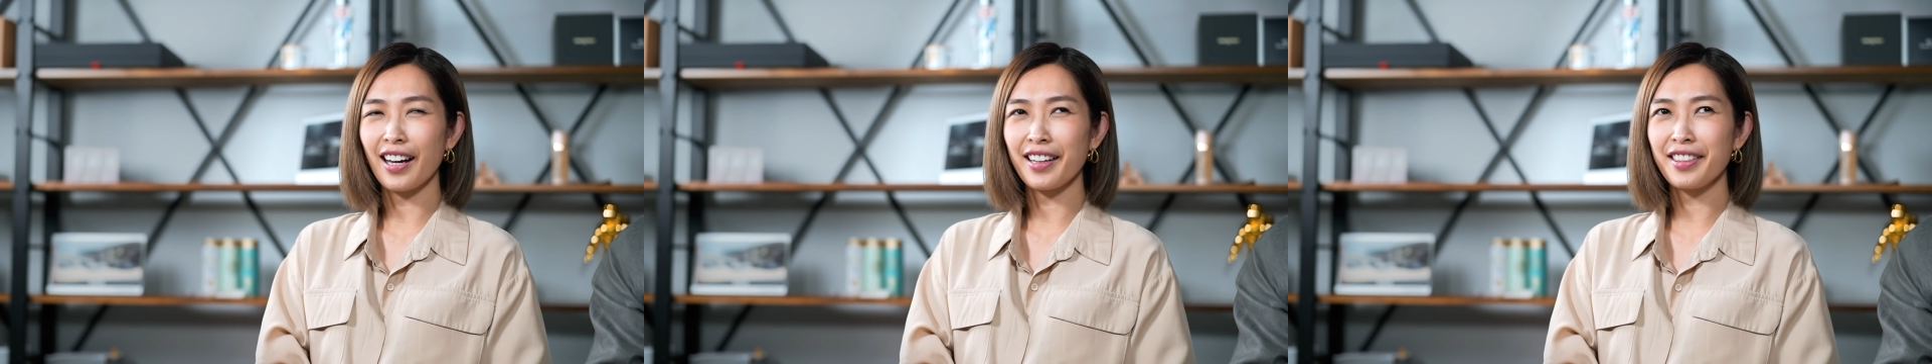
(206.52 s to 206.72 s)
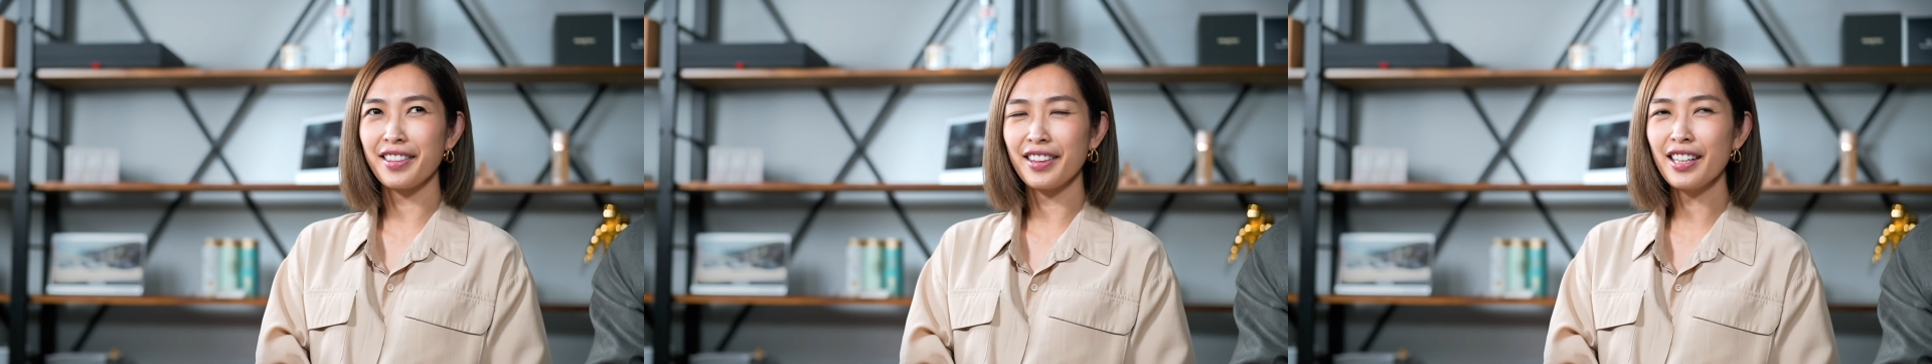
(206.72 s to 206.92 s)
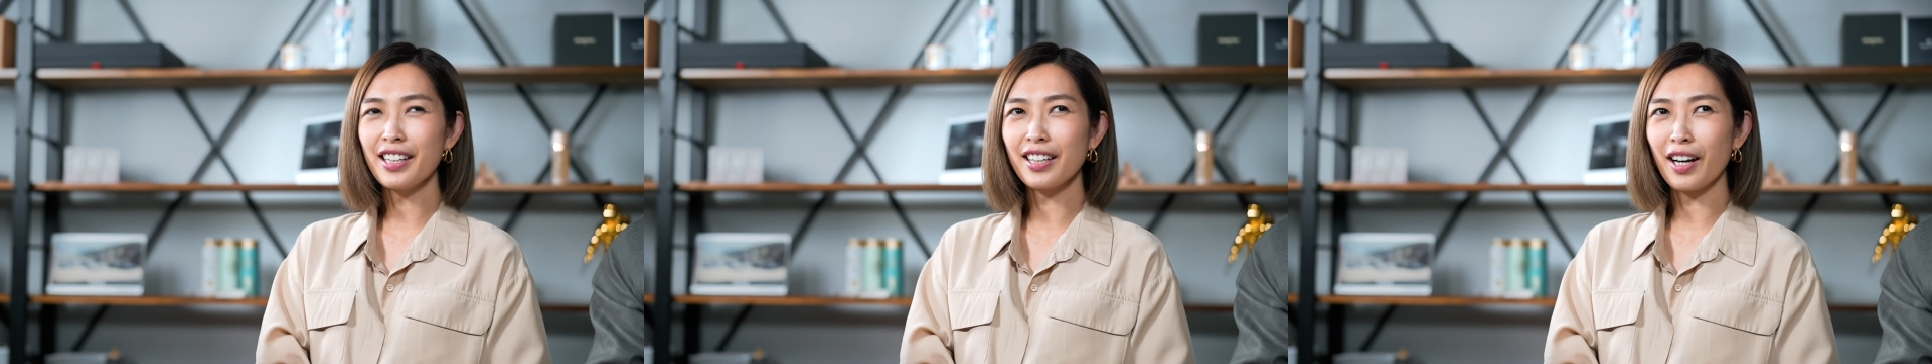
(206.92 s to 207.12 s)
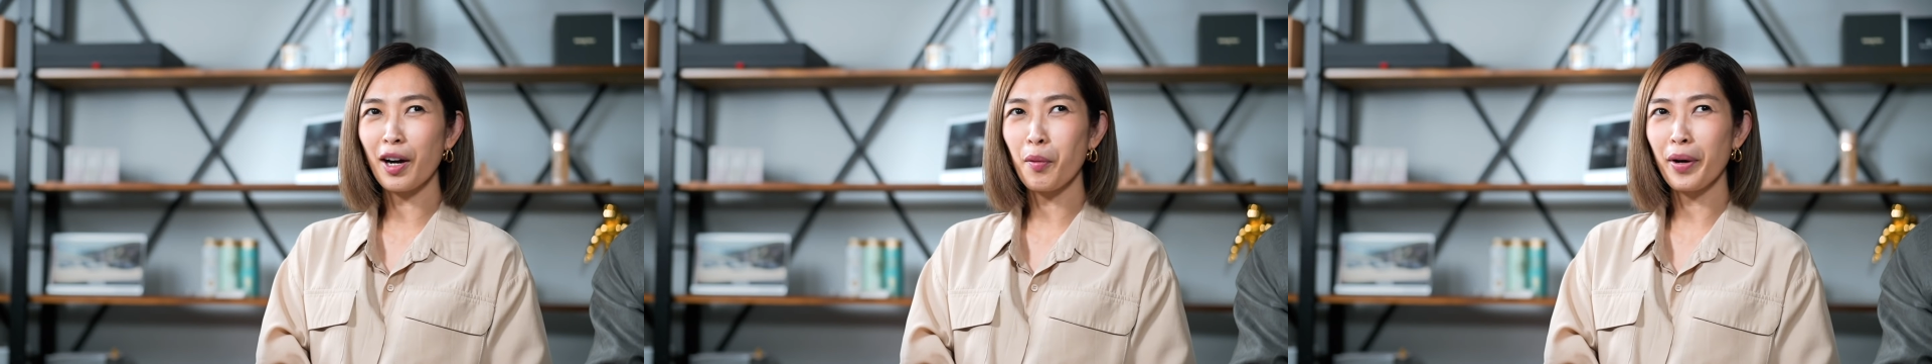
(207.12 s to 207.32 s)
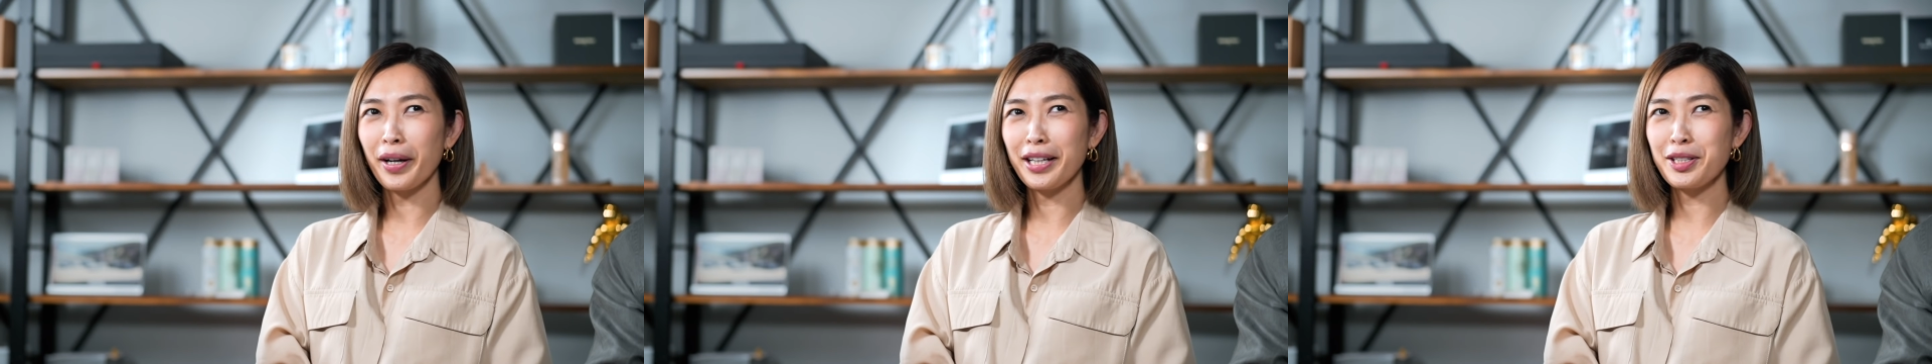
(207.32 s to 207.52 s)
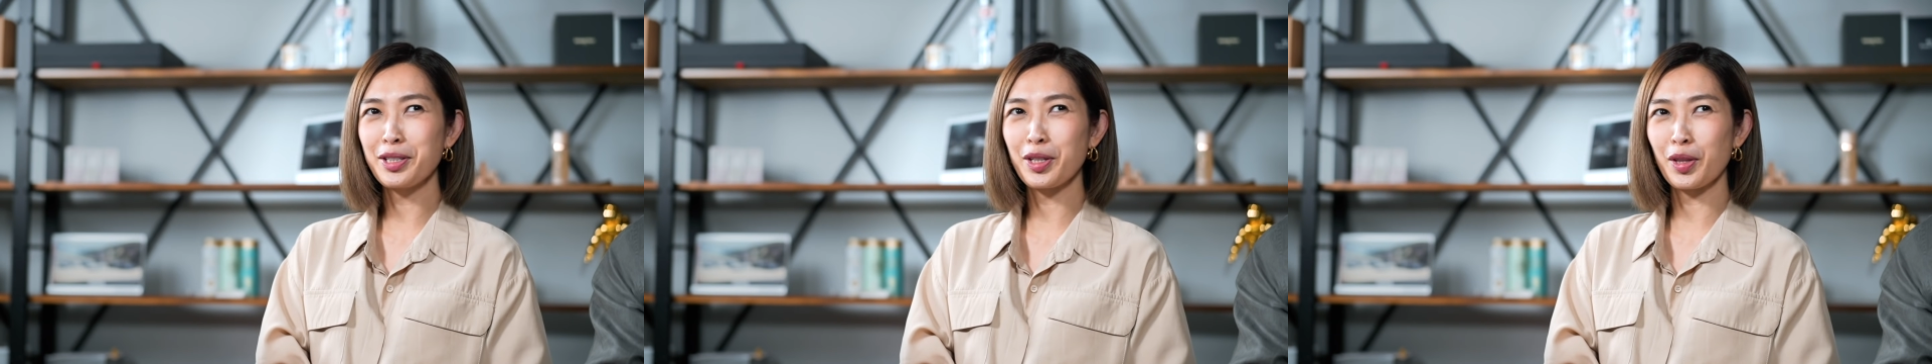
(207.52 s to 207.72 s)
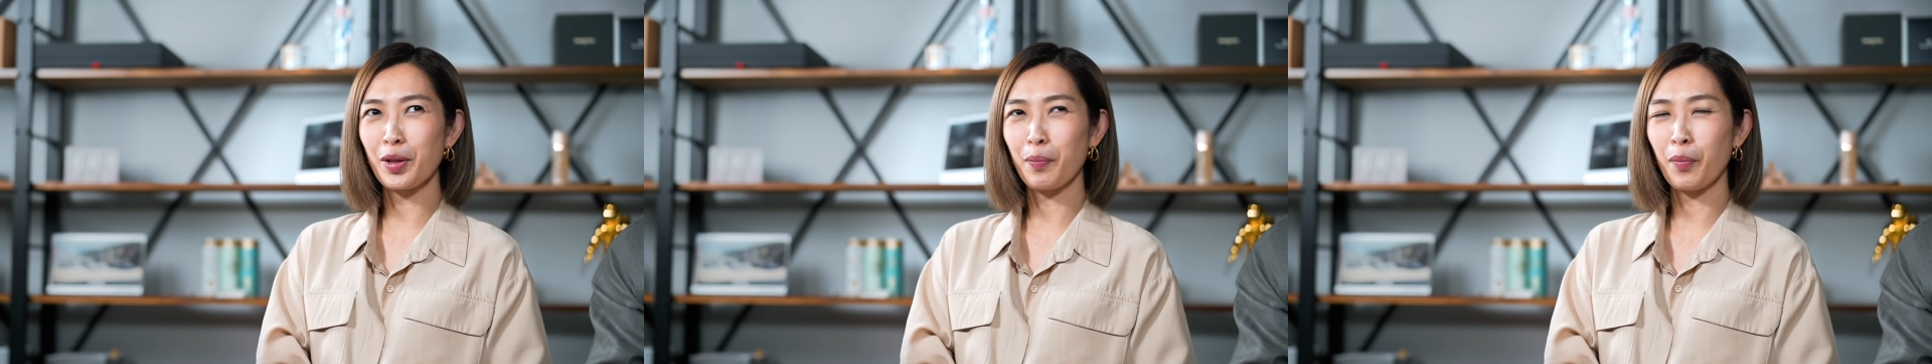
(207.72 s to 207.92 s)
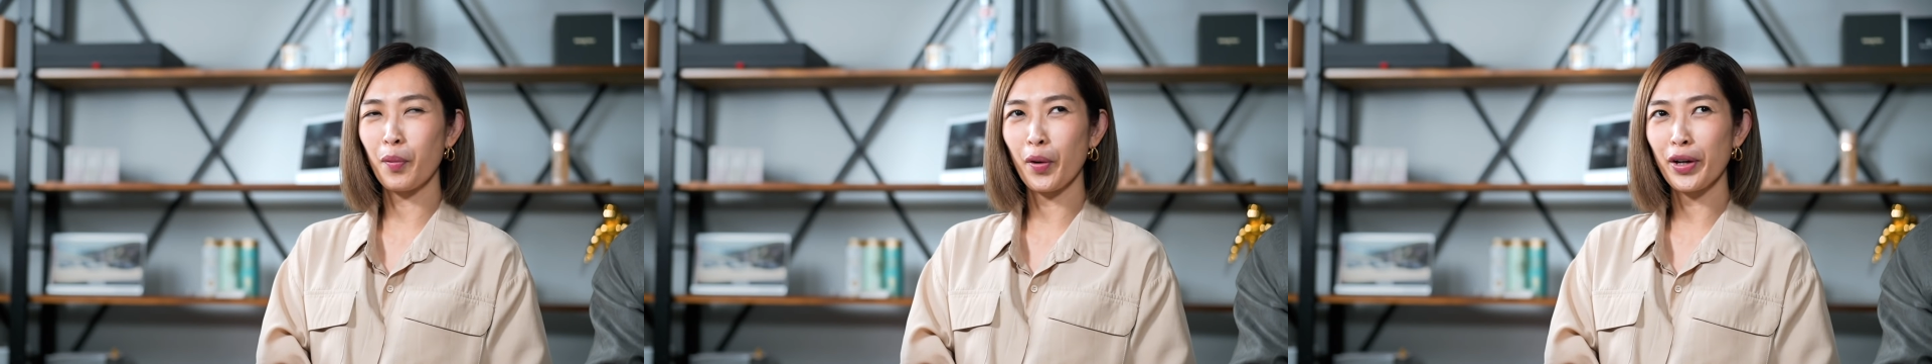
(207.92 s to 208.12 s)
I think I went into the
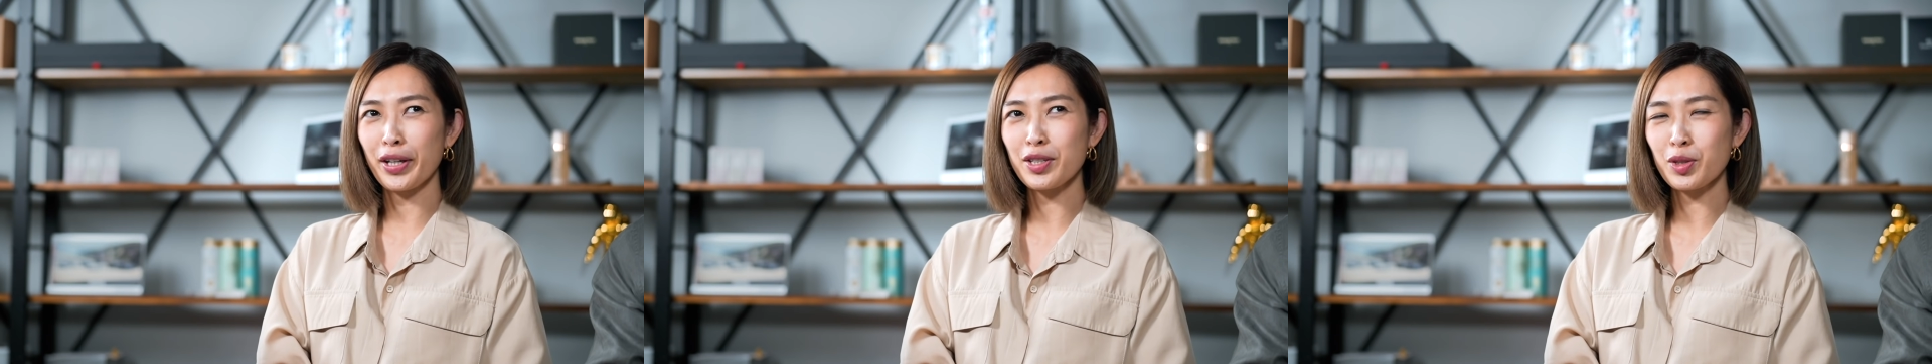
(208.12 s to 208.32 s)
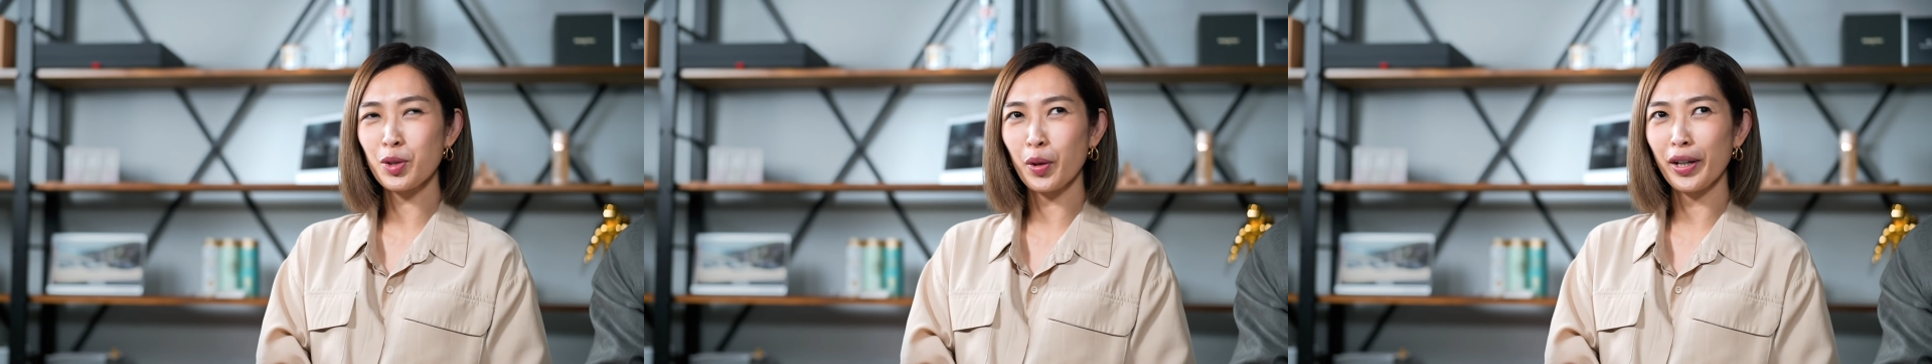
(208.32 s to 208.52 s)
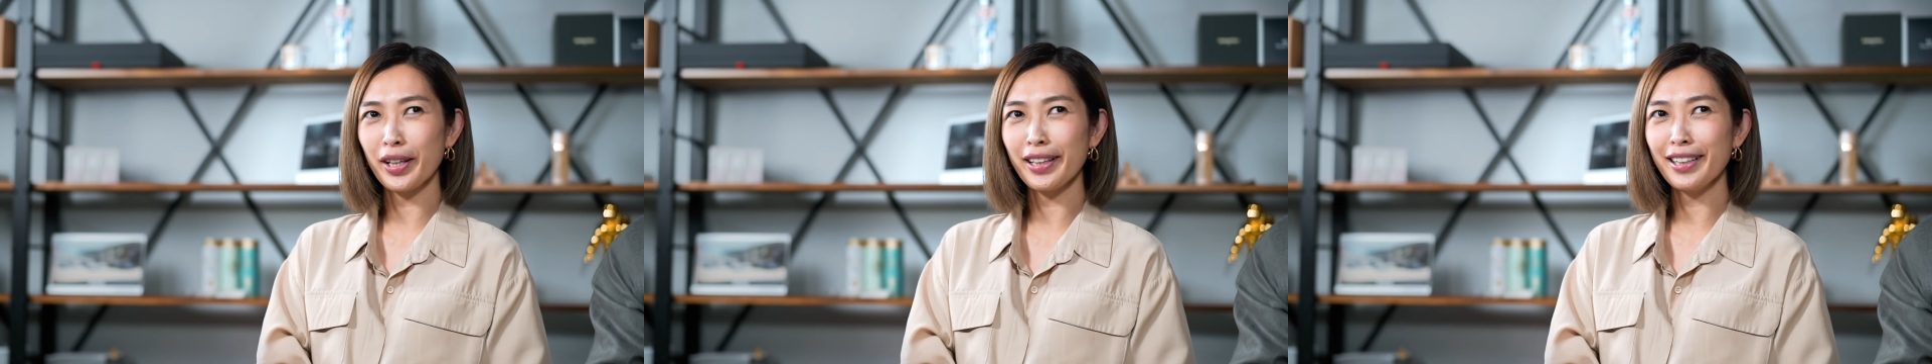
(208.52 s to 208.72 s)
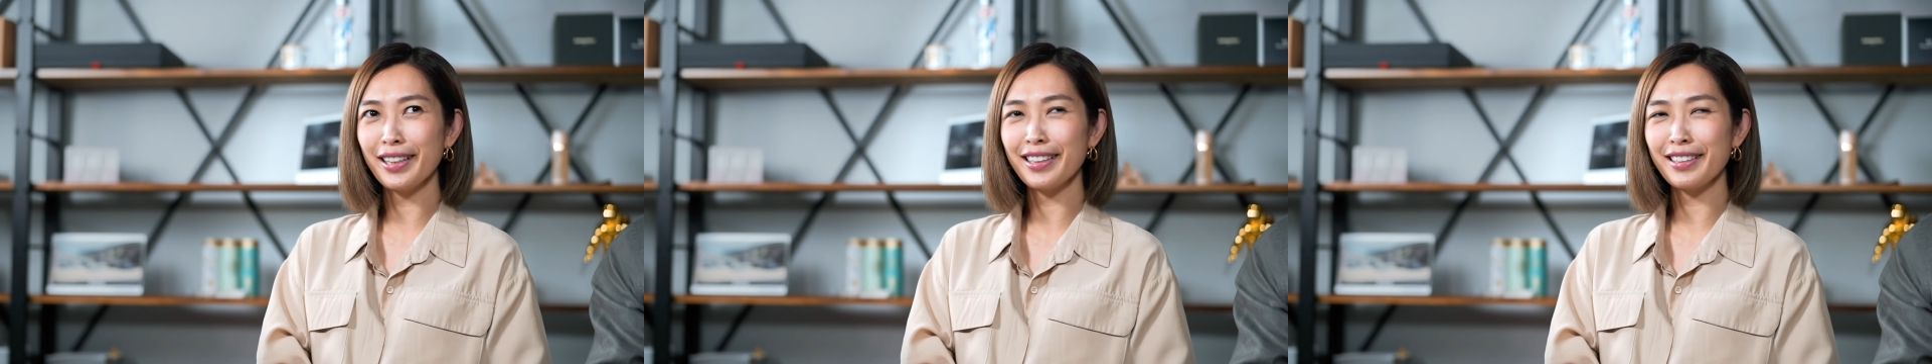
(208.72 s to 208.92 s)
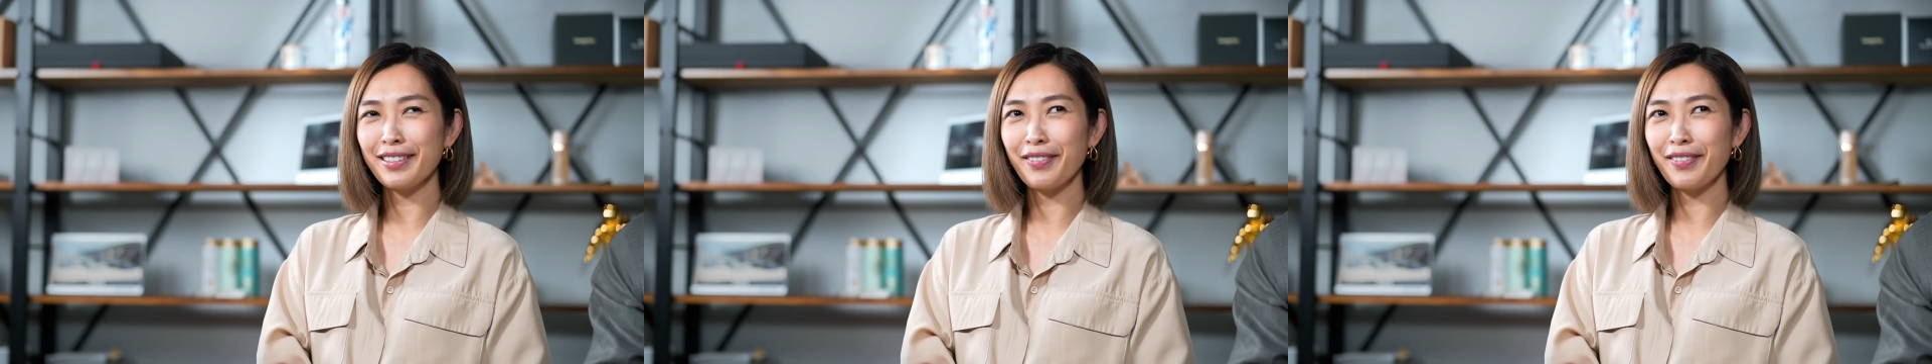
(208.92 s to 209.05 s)
boys' toilet.